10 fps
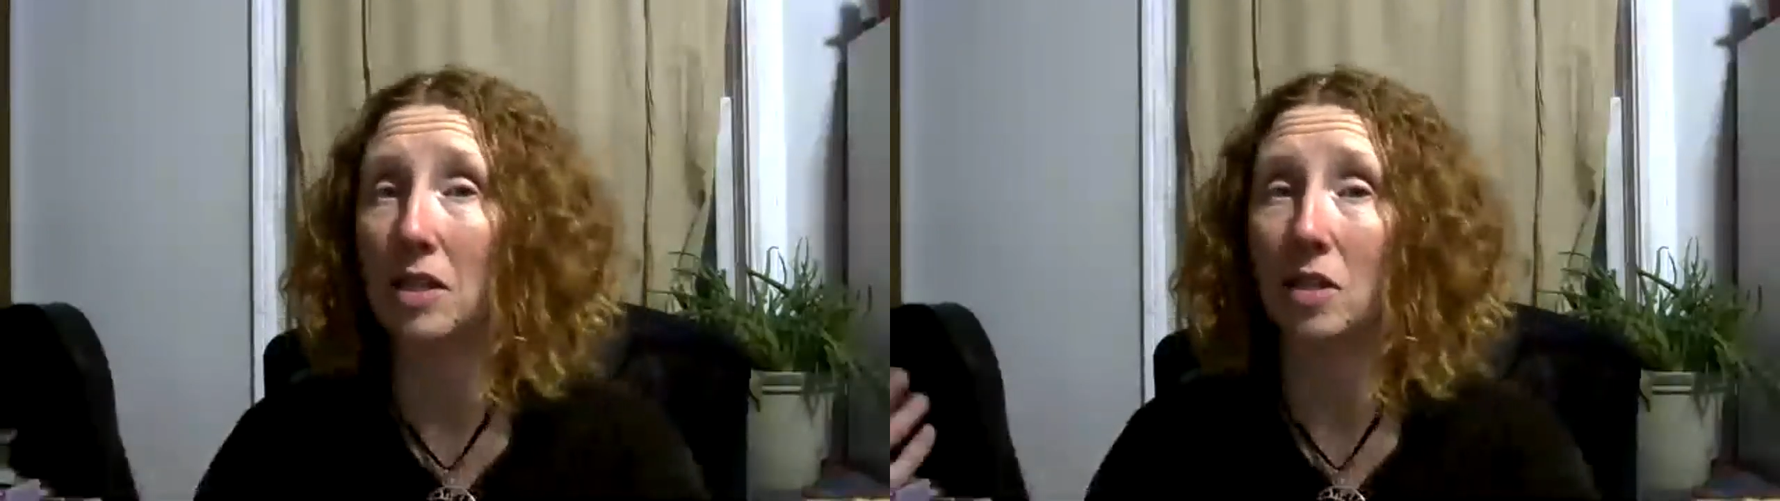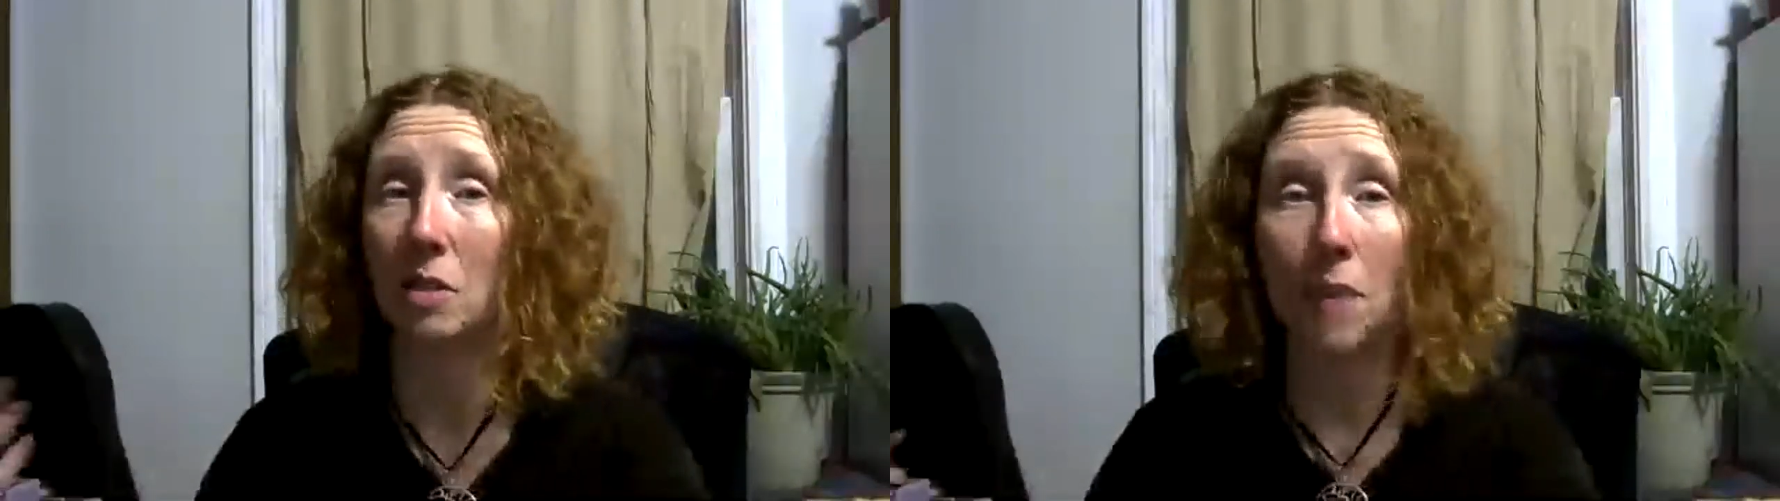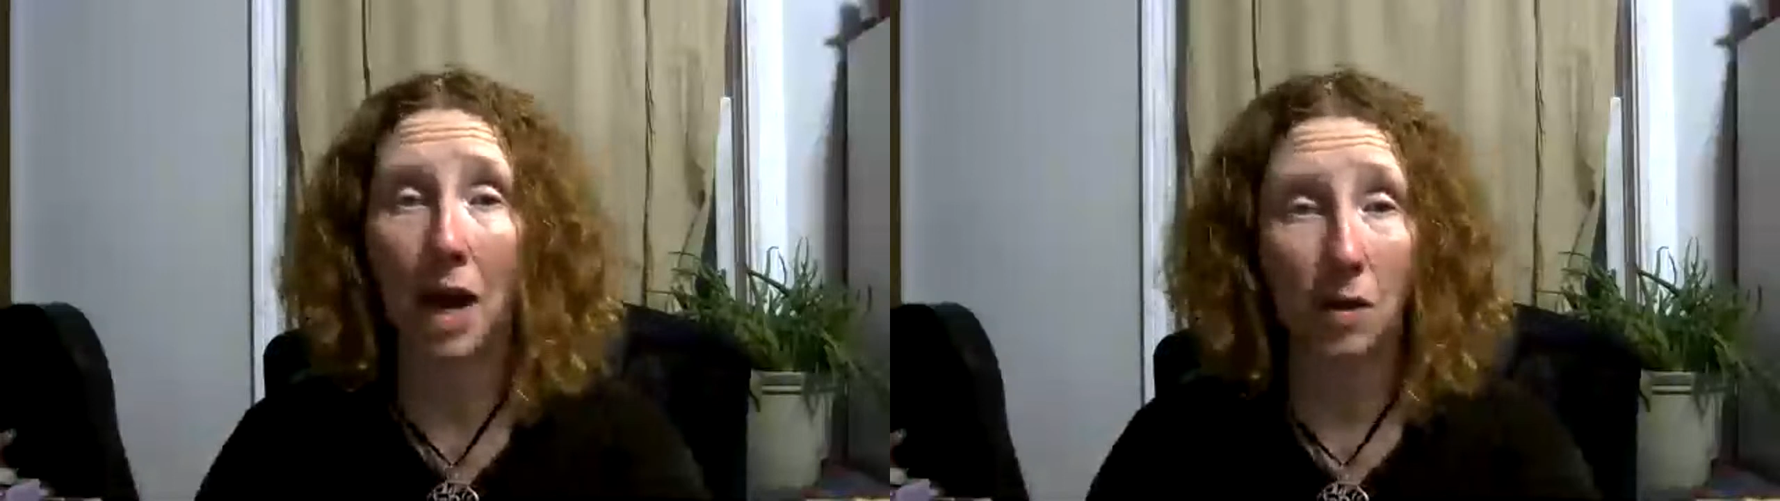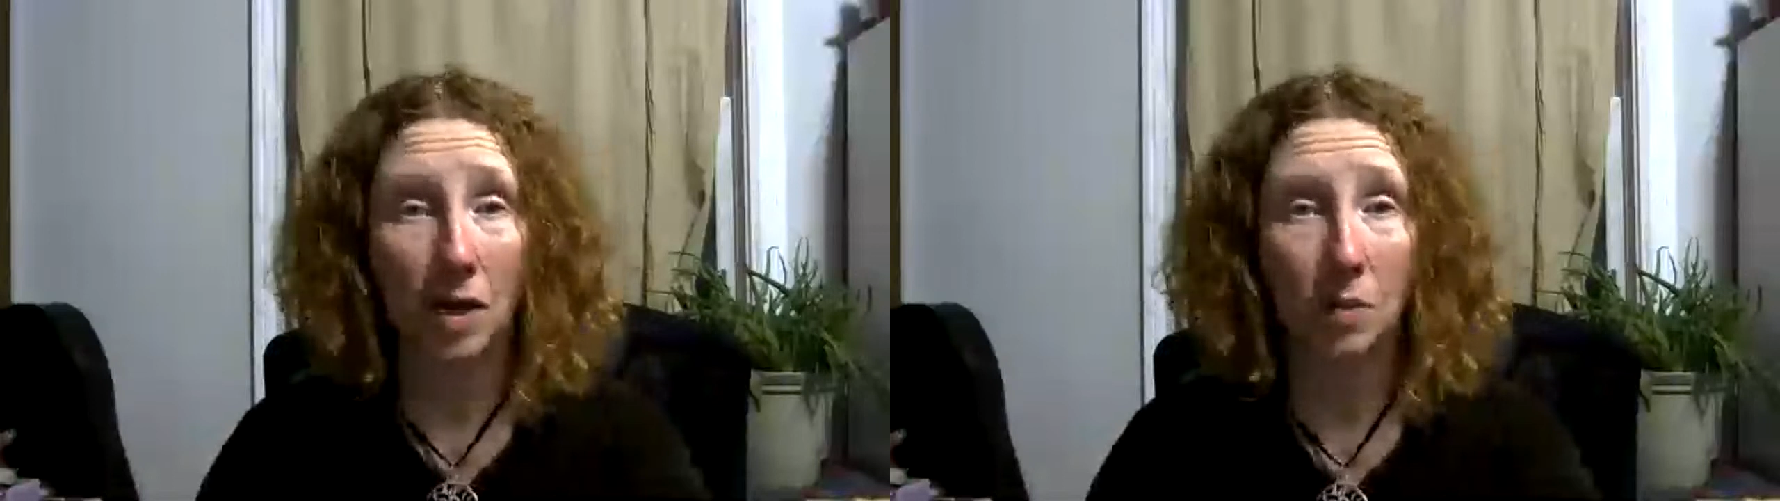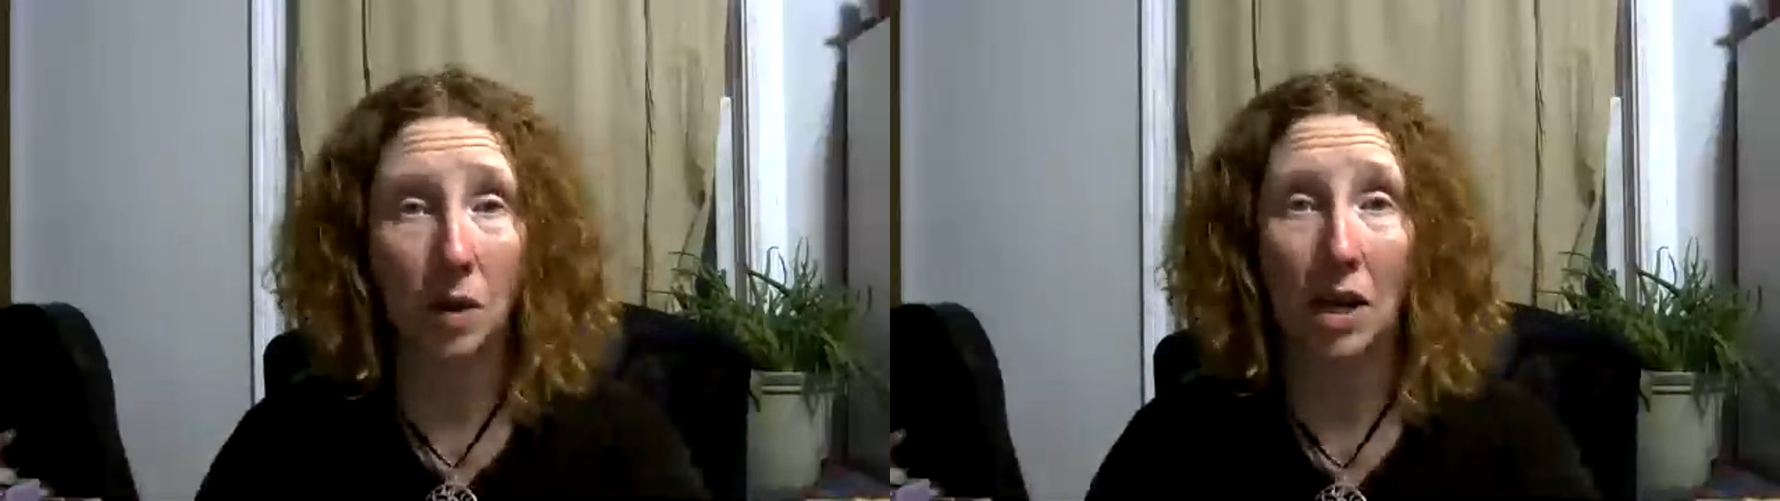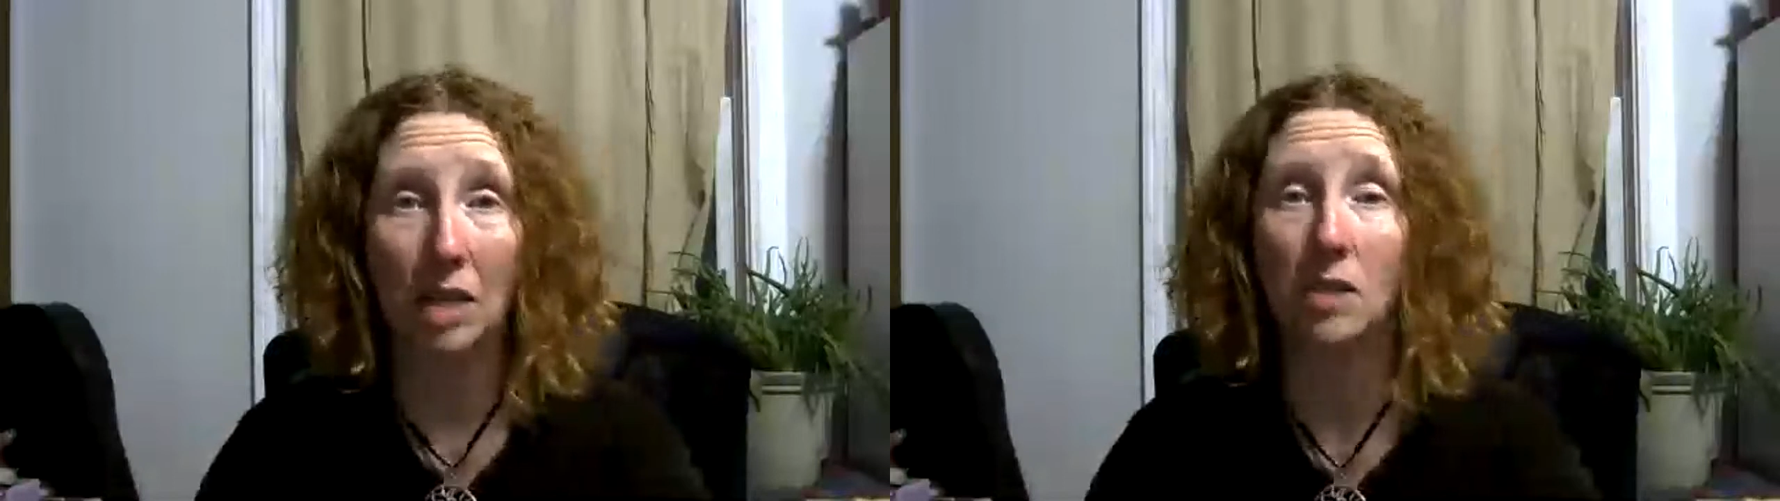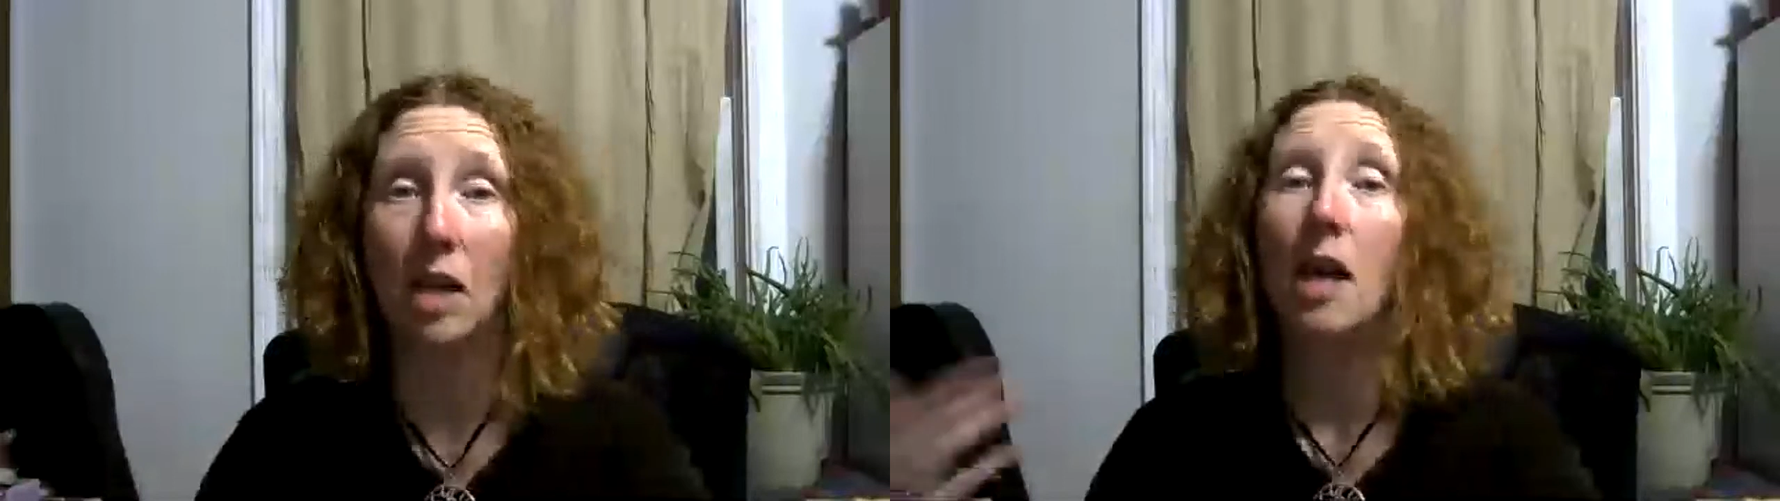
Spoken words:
just a better experience.